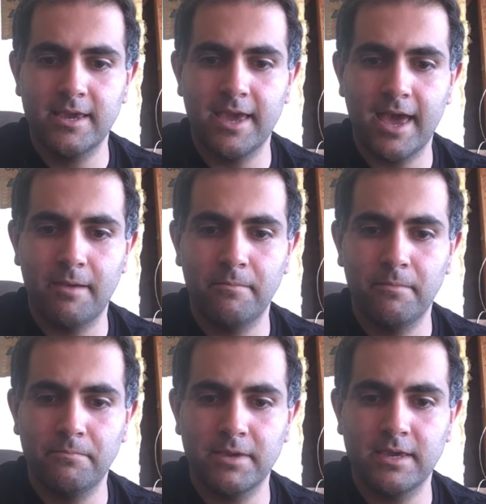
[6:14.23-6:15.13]
M,
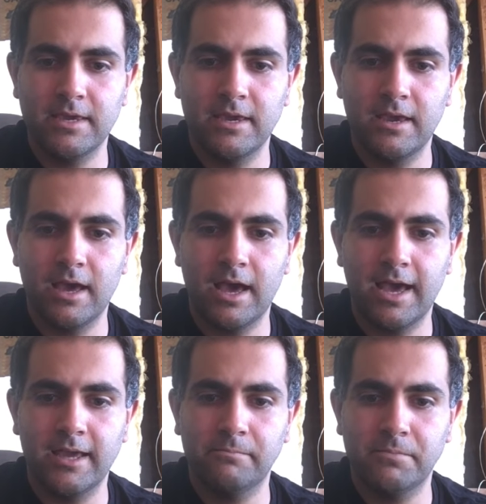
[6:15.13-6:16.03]
P,
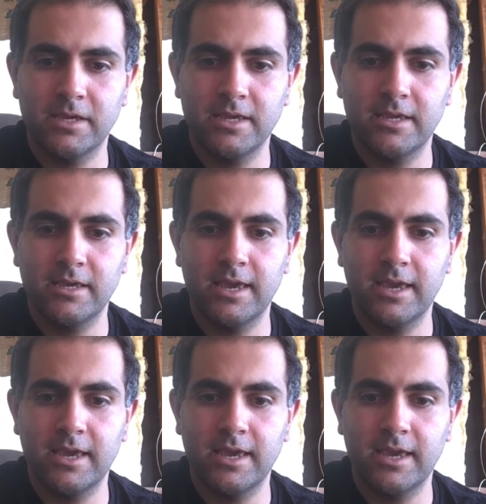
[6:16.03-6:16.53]
I, P,